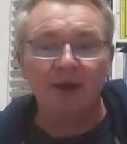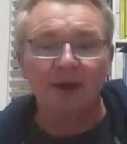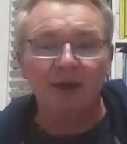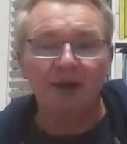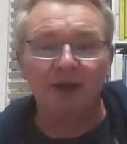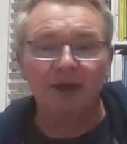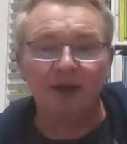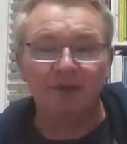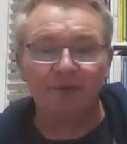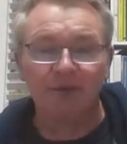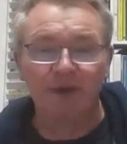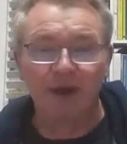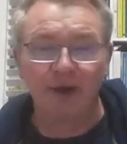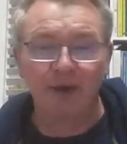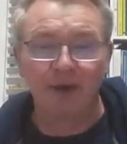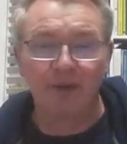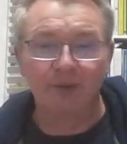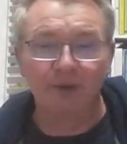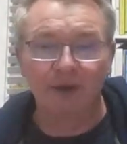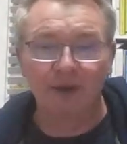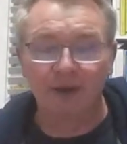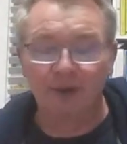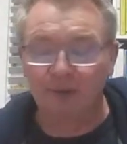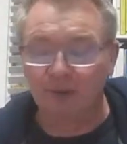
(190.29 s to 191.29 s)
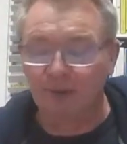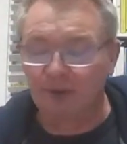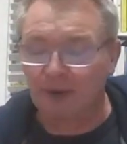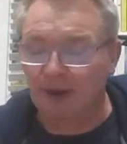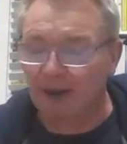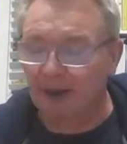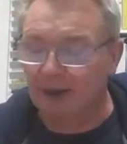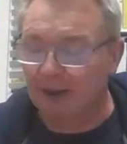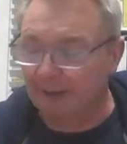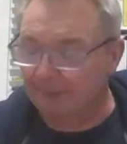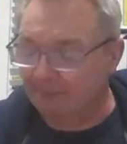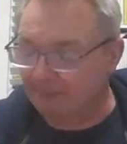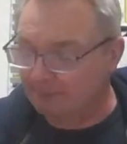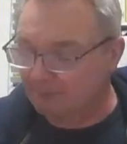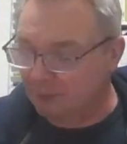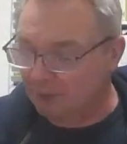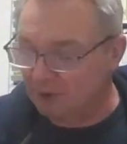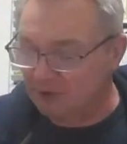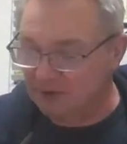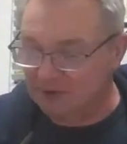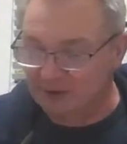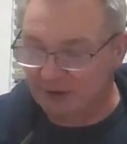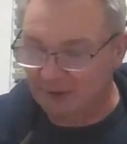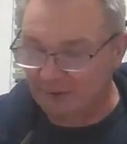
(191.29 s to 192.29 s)
You have now, put
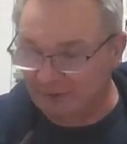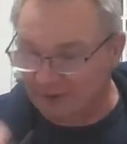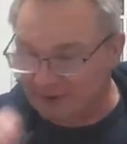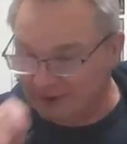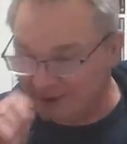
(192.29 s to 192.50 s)
this down for a